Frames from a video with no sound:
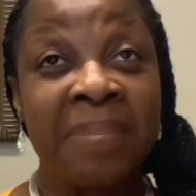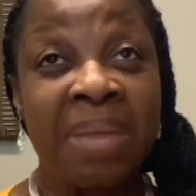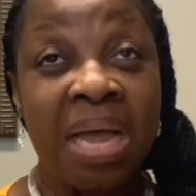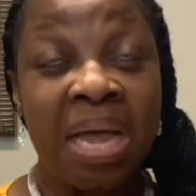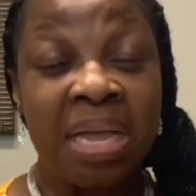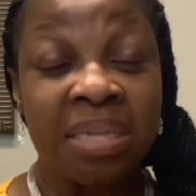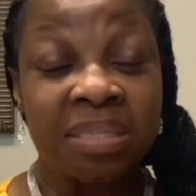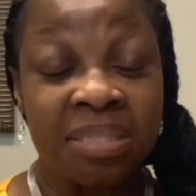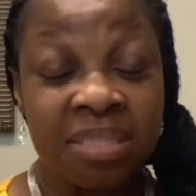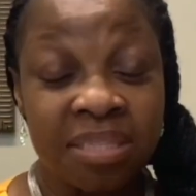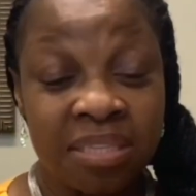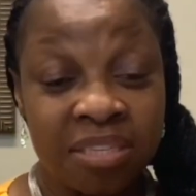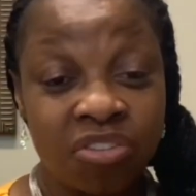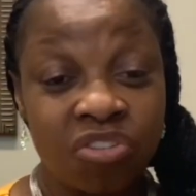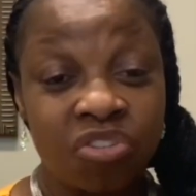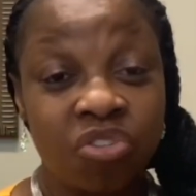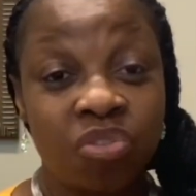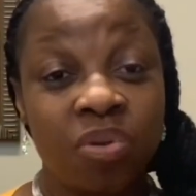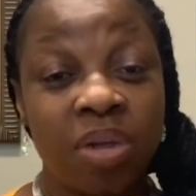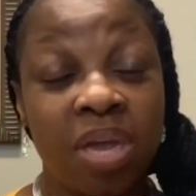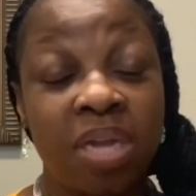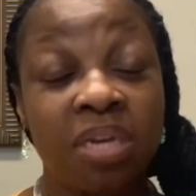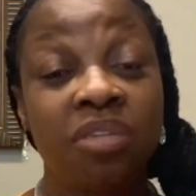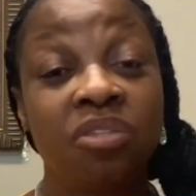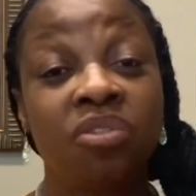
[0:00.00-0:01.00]
I still
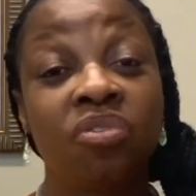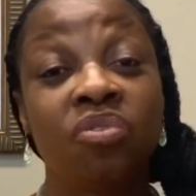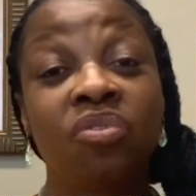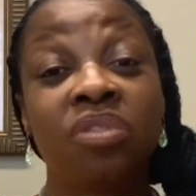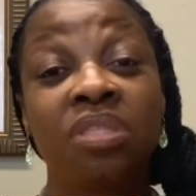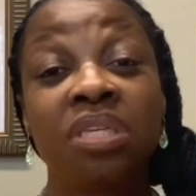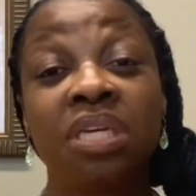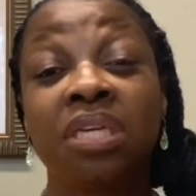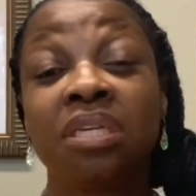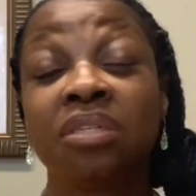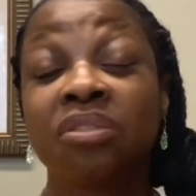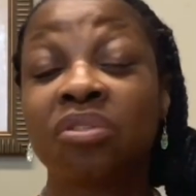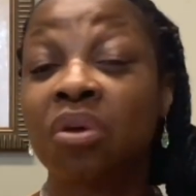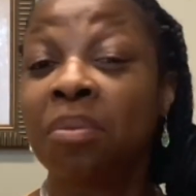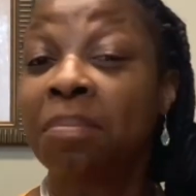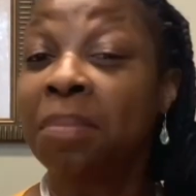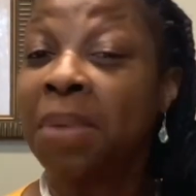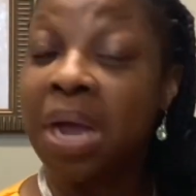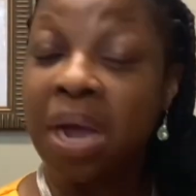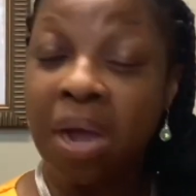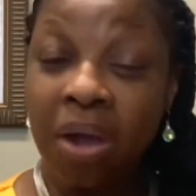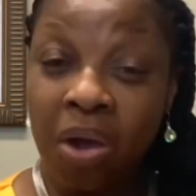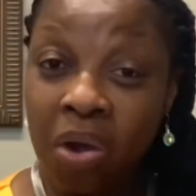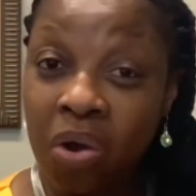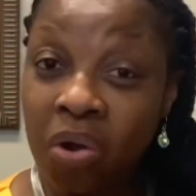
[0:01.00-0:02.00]
try to do things on
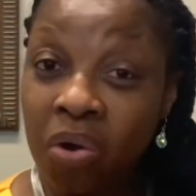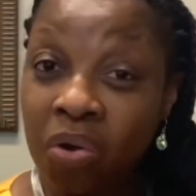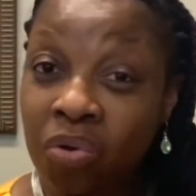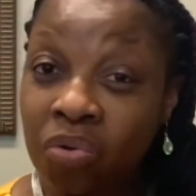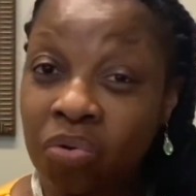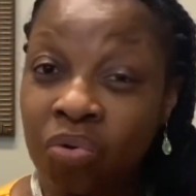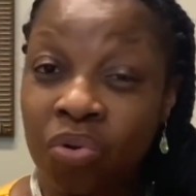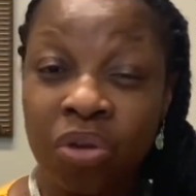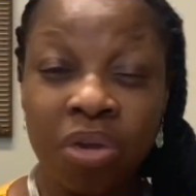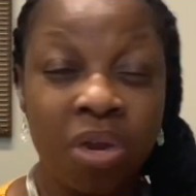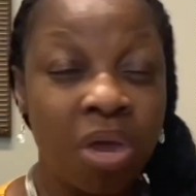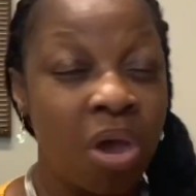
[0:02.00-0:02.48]
my own,